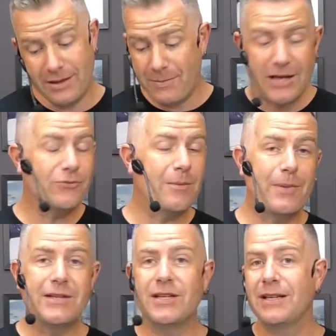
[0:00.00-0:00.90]
The bass drum
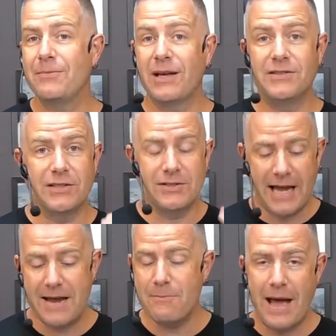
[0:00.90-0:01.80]
basically plays the
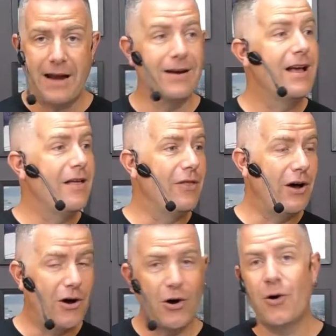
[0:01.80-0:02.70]
same pattern the
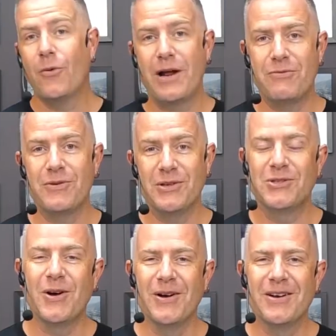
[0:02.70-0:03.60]
whole way through the
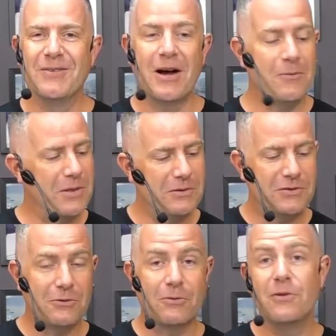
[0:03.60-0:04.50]
song, right? Whether it's
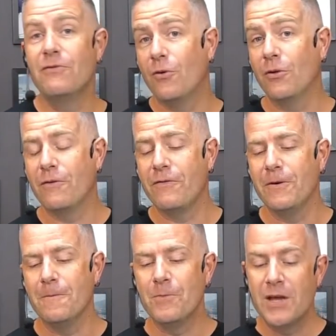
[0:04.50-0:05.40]
the groove or the fill.